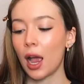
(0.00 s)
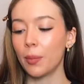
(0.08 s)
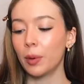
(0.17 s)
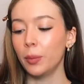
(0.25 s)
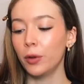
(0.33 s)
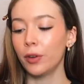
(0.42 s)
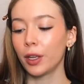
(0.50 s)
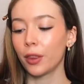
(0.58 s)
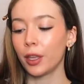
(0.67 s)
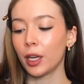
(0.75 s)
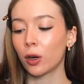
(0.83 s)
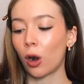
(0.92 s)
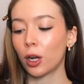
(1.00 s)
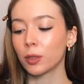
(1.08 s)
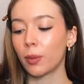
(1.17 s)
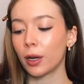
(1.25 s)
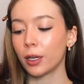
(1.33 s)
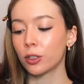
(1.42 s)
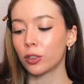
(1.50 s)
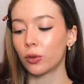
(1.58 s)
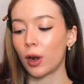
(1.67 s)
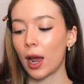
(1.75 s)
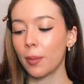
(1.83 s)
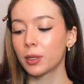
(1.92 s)
I'm removing the crossbody
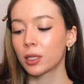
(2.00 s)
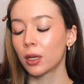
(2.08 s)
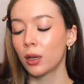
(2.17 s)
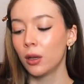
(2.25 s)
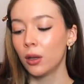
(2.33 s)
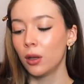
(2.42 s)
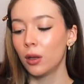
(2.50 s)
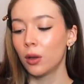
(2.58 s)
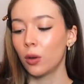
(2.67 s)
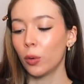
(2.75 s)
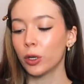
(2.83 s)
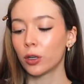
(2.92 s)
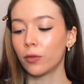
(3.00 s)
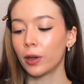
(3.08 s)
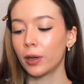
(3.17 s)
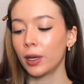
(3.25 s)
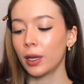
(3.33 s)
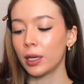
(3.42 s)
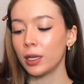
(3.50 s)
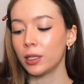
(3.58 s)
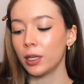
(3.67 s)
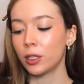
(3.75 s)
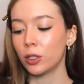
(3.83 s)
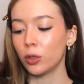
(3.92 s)
straps, which are very
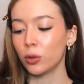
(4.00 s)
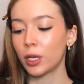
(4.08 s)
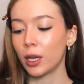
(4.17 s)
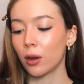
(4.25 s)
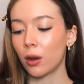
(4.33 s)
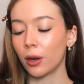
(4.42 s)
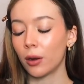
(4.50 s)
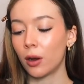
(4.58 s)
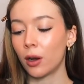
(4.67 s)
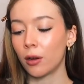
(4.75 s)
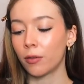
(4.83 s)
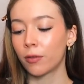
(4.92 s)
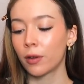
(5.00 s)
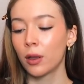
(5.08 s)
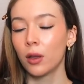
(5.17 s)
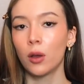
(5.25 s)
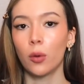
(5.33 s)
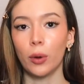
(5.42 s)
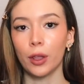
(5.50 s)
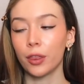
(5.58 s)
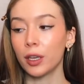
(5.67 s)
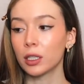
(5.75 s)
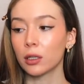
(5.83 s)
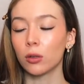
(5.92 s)
easy to take on and off with
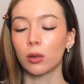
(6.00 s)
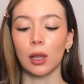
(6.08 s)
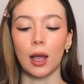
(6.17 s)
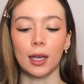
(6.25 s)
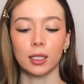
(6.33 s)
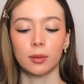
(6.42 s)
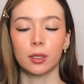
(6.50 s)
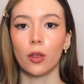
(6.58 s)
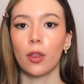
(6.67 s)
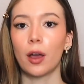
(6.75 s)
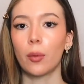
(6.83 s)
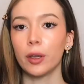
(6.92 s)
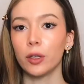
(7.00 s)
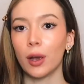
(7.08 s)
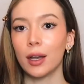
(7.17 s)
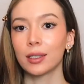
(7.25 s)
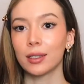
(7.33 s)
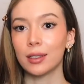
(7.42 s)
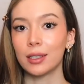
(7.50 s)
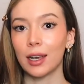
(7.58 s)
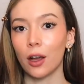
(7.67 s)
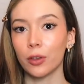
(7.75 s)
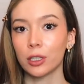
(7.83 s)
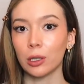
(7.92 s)
these little clasps, so that way you guys can see
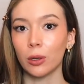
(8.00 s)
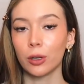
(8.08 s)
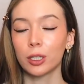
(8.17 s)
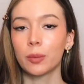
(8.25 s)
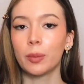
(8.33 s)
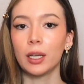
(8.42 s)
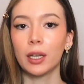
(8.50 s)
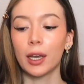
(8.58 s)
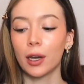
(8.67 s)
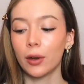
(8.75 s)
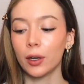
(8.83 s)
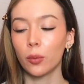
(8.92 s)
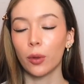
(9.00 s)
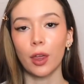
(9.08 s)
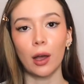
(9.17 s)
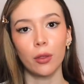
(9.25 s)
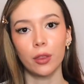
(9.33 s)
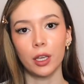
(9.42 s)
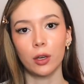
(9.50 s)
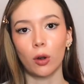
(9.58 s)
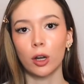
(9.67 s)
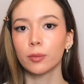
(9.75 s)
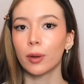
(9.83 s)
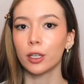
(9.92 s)
how this looks being carried without the
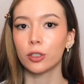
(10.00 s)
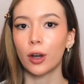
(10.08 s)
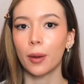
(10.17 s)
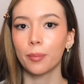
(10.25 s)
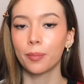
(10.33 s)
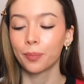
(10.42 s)
crossbody strap.